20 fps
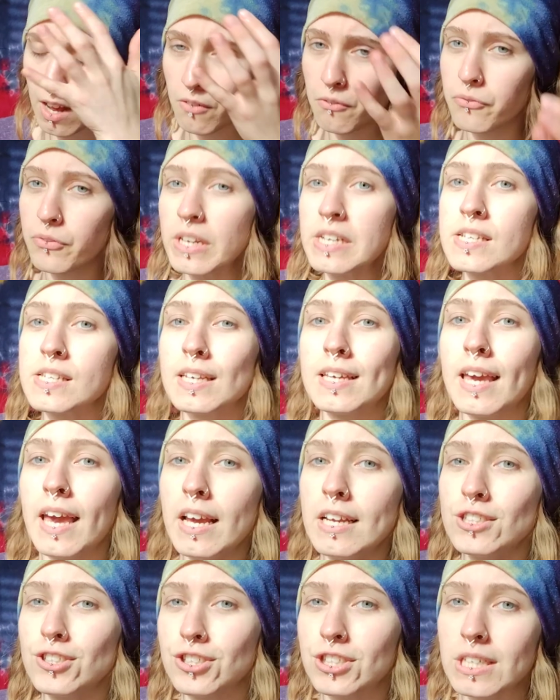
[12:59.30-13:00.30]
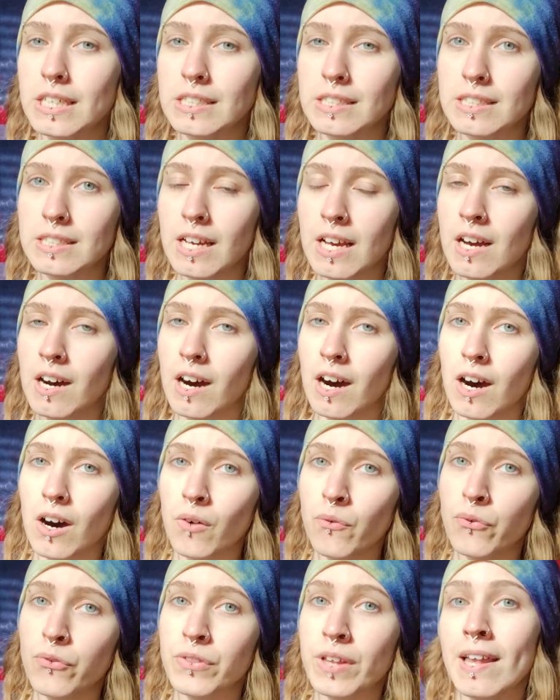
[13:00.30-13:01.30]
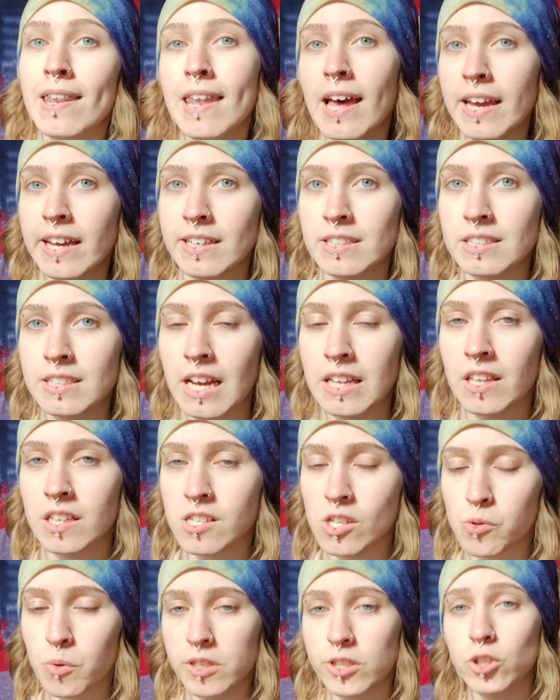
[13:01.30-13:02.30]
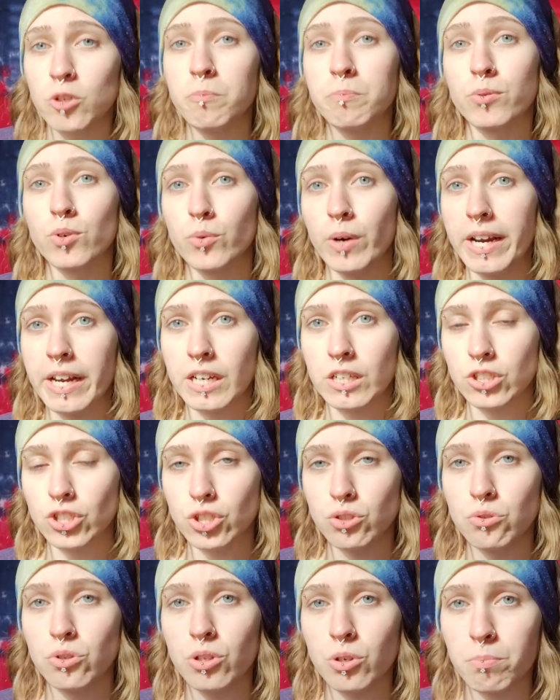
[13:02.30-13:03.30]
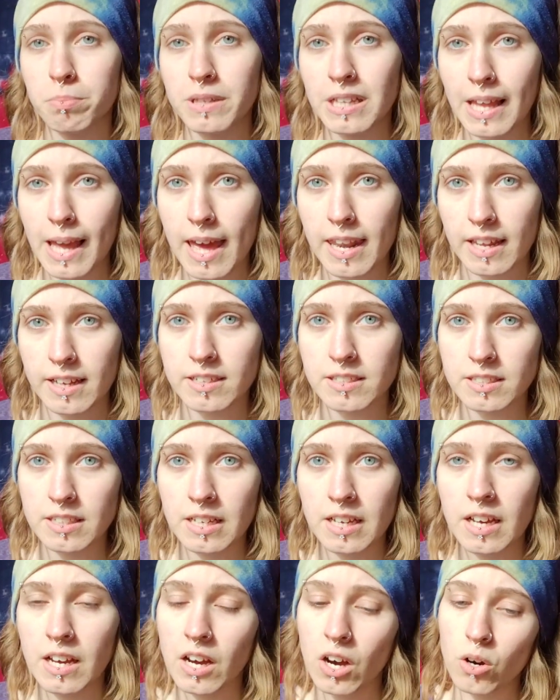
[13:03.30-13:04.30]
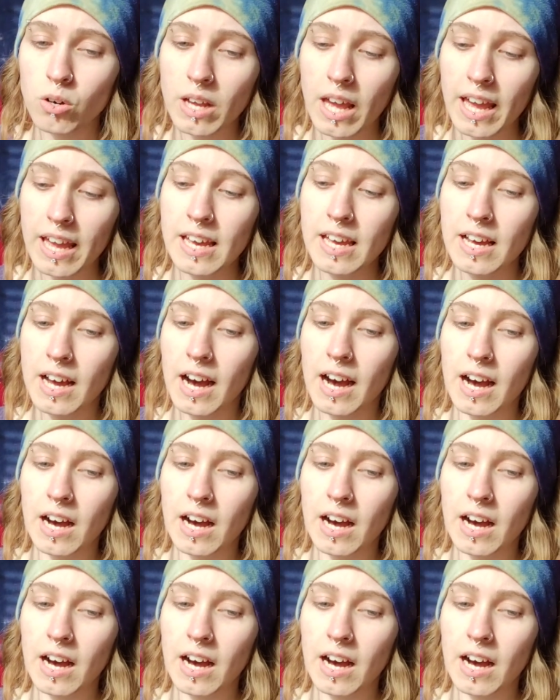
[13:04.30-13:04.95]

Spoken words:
vindication of the light, and this is what you bring to the planet, okay?